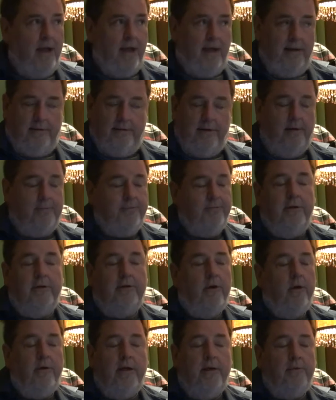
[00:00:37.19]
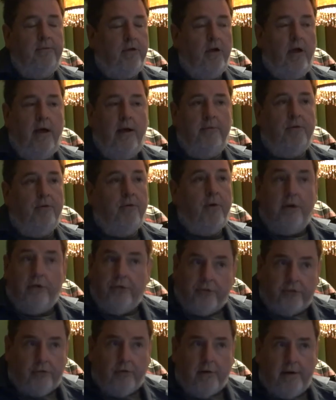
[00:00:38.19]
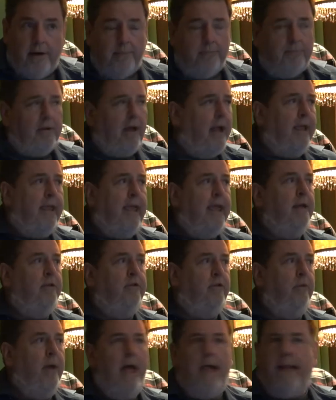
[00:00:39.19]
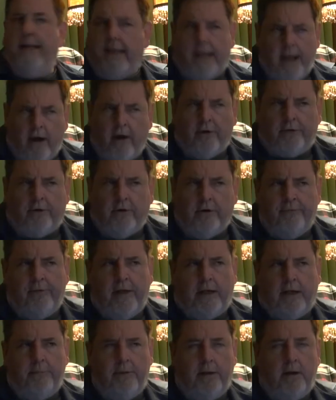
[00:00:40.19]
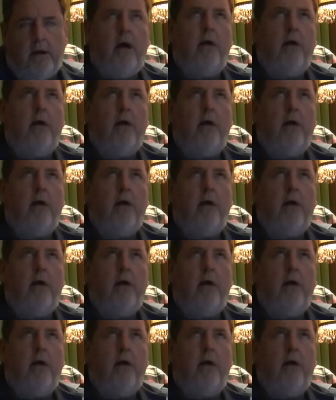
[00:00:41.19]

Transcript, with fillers: I definitely don't have time to write a script. I can't do any character development.